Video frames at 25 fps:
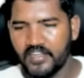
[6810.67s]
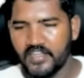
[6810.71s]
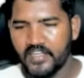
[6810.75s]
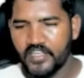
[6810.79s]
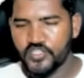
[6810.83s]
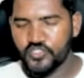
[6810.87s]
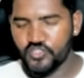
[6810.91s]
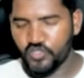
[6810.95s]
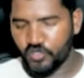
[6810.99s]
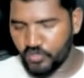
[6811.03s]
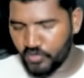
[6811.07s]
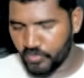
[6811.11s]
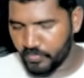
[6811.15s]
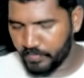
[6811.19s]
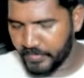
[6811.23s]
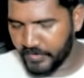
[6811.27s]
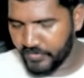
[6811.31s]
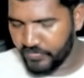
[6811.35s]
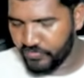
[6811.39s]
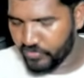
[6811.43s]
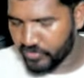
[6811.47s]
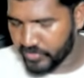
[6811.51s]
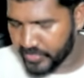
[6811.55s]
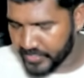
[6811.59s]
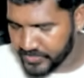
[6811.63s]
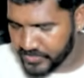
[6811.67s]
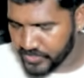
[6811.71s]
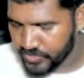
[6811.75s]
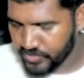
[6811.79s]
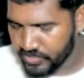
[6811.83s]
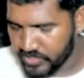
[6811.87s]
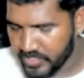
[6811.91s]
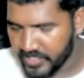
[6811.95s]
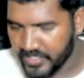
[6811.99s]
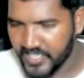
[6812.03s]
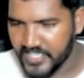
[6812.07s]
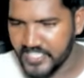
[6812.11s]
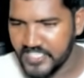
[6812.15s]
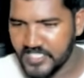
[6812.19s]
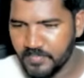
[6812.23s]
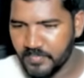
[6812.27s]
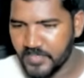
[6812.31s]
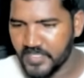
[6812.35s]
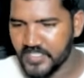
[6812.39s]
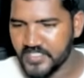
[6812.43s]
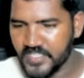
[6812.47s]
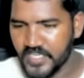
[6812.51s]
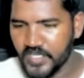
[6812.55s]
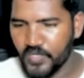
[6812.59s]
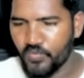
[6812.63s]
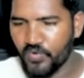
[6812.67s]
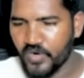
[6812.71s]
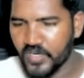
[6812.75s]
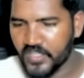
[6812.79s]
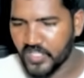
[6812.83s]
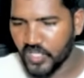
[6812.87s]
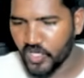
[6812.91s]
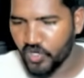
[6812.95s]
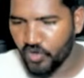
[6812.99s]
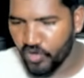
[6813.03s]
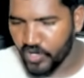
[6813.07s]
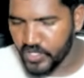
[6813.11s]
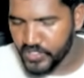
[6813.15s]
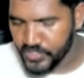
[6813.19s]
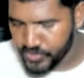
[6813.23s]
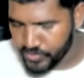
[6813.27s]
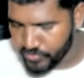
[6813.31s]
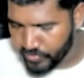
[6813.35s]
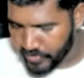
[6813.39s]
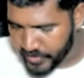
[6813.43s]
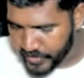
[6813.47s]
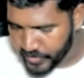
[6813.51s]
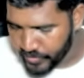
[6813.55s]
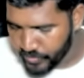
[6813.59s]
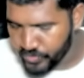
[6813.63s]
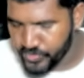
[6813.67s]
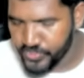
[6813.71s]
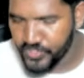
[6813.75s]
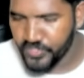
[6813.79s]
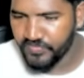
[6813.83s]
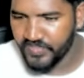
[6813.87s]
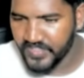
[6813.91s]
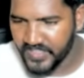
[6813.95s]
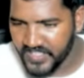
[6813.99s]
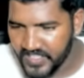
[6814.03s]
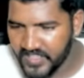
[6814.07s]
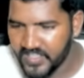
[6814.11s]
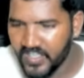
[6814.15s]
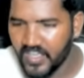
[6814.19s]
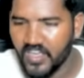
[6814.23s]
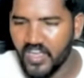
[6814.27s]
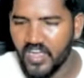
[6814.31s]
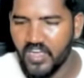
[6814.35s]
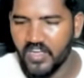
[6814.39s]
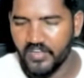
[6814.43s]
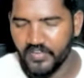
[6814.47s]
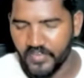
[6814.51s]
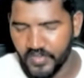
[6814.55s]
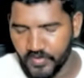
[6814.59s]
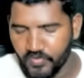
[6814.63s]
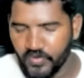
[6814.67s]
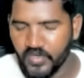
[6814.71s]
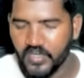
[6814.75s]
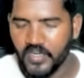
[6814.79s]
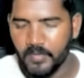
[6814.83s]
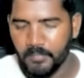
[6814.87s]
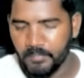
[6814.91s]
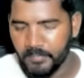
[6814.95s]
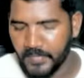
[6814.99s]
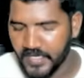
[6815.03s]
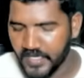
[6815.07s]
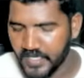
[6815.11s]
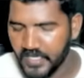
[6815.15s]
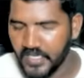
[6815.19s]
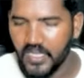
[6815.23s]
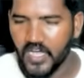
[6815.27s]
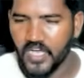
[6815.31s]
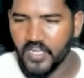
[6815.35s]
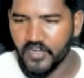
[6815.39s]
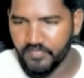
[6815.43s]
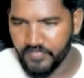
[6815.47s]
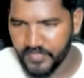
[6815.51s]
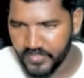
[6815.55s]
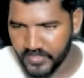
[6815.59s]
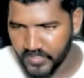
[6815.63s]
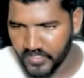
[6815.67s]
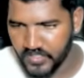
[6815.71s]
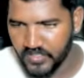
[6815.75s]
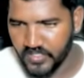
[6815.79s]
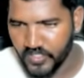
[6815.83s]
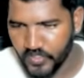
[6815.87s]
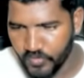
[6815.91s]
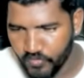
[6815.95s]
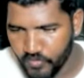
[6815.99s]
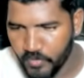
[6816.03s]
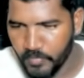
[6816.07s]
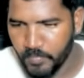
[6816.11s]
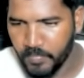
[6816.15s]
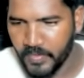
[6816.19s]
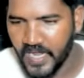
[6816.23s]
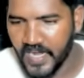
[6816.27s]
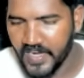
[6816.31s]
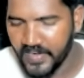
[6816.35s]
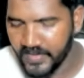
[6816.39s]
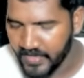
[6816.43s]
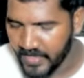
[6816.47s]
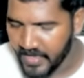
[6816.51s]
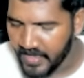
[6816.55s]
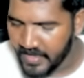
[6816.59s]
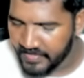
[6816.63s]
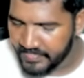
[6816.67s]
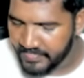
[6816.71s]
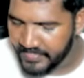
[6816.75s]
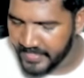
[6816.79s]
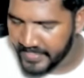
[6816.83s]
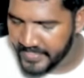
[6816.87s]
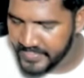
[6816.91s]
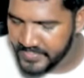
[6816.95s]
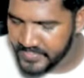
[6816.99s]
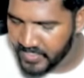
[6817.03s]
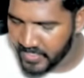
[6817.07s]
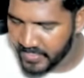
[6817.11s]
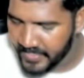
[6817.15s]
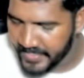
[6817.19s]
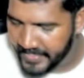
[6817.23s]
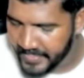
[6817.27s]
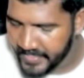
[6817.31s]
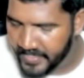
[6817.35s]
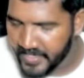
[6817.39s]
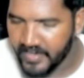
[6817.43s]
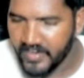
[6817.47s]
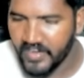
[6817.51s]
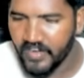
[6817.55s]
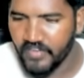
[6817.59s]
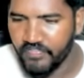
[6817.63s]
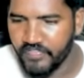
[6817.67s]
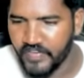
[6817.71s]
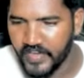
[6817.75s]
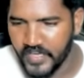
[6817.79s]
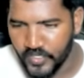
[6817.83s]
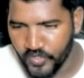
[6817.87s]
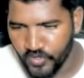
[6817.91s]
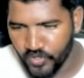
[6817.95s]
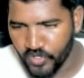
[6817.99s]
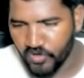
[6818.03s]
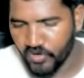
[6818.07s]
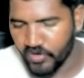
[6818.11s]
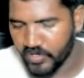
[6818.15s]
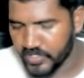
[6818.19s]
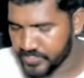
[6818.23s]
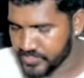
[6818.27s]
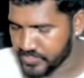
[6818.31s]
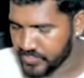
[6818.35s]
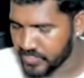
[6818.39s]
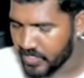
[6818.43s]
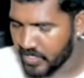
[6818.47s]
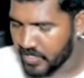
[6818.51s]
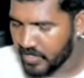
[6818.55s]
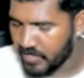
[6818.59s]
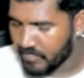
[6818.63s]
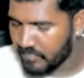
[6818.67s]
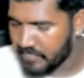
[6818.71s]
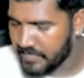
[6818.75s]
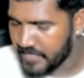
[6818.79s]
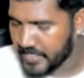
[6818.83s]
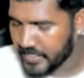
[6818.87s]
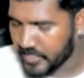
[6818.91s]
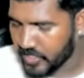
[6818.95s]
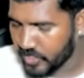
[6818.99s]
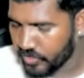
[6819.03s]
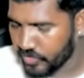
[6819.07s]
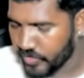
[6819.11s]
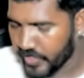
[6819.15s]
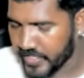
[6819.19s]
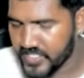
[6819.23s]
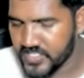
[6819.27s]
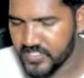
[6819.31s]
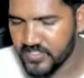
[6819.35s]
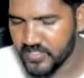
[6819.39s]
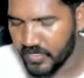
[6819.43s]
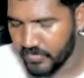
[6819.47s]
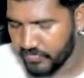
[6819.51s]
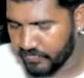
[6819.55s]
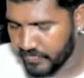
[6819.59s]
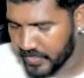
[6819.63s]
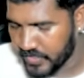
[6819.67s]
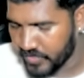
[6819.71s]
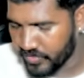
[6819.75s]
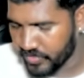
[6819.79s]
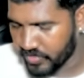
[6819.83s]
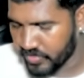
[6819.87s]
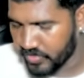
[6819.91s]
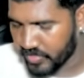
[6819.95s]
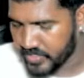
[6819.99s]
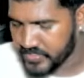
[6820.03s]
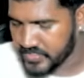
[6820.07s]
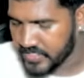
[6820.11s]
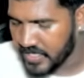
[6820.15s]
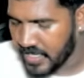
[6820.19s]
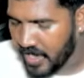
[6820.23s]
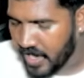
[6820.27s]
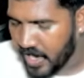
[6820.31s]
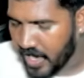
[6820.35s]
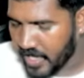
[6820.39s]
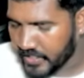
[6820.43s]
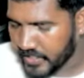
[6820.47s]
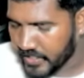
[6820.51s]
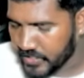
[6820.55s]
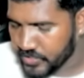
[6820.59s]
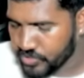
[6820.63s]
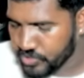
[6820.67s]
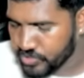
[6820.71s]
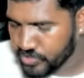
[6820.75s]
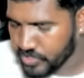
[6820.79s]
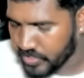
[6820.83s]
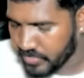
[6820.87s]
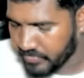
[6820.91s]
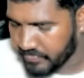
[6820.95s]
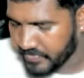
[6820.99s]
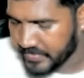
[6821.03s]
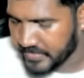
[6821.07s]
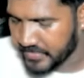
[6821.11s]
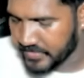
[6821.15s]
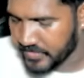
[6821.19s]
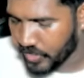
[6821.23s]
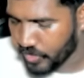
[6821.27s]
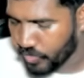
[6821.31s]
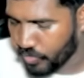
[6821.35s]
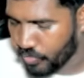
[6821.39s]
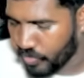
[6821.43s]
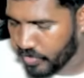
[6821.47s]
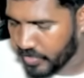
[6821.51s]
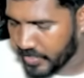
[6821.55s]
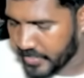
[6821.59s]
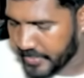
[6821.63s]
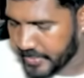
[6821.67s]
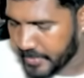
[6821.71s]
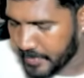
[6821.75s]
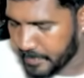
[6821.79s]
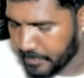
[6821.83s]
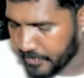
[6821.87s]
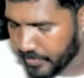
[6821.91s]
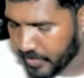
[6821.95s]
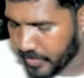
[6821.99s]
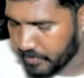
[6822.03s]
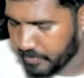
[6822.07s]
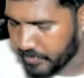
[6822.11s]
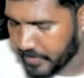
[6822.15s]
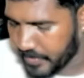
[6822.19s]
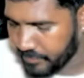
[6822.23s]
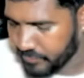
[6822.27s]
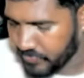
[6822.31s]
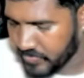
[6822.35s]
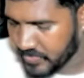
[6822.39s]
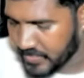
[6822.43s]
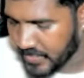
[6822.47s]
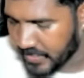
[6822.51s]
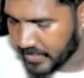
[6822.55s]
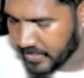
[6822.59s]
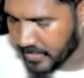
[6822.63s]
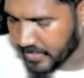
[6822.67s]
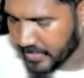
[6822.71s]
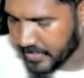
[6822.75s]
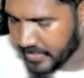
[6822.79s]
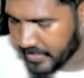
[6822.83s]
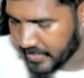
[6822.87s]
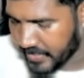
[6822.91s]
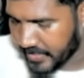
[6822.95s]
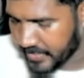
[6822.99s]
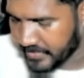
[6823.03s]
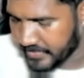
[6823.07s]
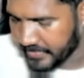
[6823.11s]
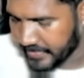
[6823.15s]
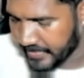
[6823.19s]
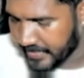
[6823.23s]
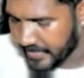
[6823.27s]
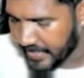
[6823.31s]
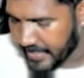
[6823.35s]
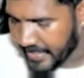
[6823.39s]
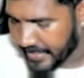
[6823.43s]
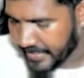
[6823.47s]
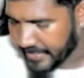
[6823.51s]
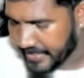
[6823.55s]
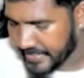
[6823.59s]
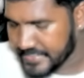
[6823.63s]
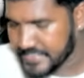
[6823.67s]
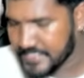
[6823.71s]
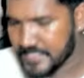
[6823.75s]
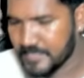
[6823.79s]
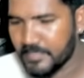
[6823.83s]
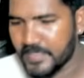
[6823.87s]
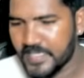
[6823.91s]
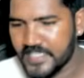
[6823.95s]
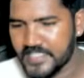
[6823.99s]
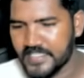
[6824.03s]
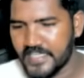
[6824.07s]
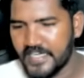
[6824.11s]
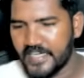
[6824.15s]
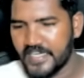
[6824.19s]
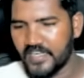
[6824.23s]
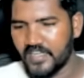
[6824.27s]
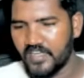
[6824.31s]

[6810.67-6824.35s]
So before reaches to the customer site, what are the costs you are used within your company or within your plant? That is called internal failure cost. When it comes to external failure cost, are associated with the quality problem that occur at the customer site.